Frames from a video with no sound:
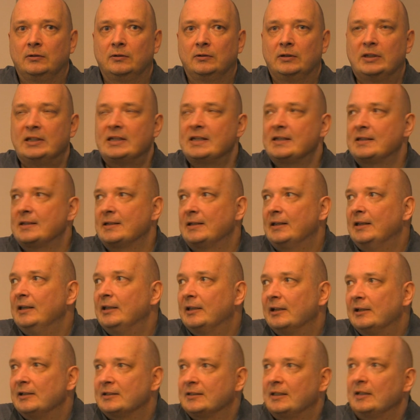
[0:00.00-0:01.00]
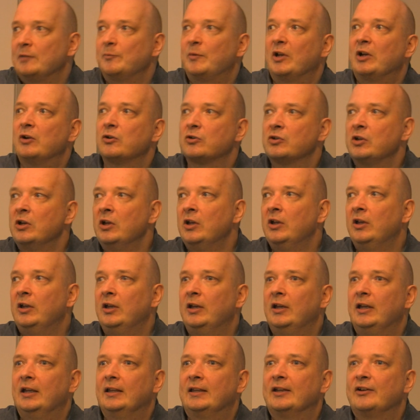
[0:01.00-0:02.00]
This is interesting because
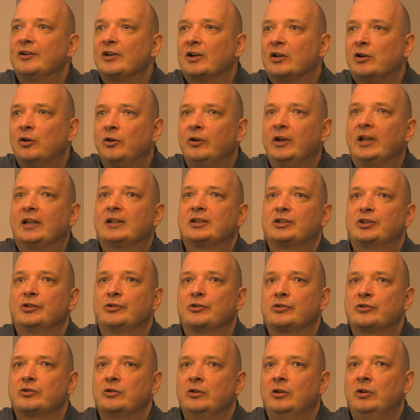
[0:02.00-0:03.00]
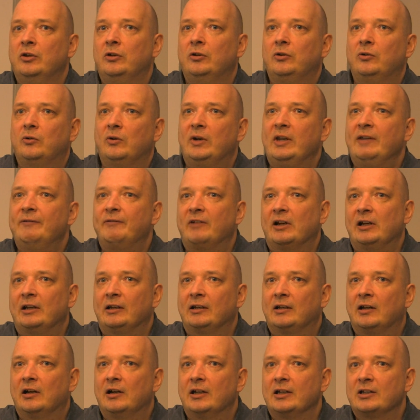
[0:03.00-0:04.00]
there are connections to
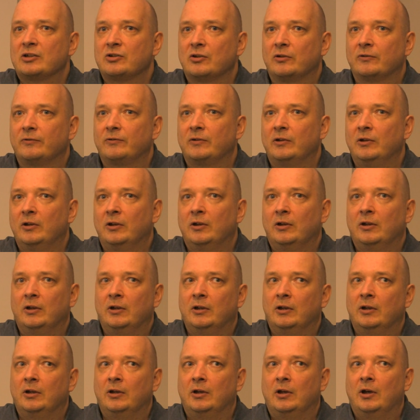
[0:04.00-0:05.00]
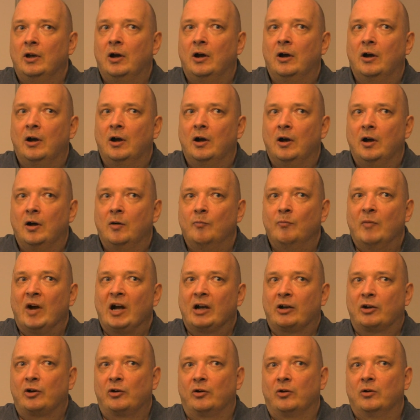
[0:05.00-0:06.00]
different kinds of
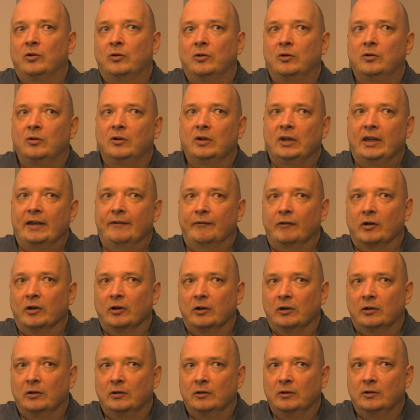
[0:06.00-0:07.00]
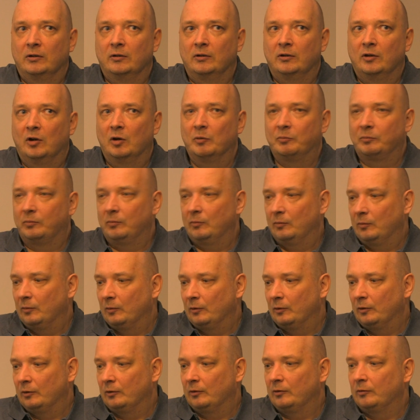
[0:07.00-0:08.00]
macro level of
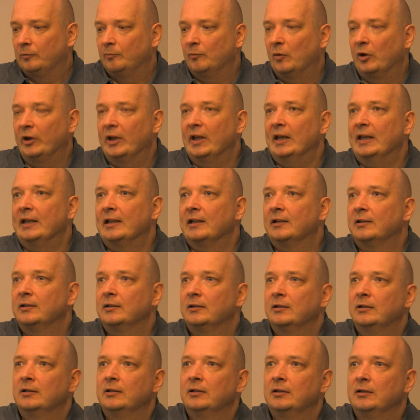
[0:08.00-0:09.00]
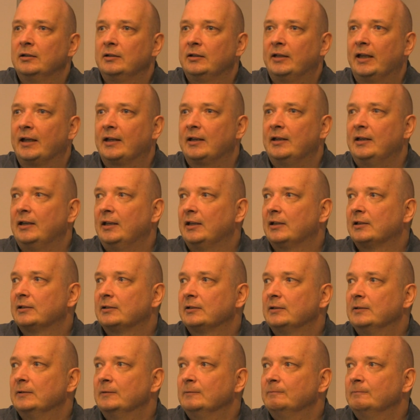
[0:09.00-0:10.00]
modeling techniques.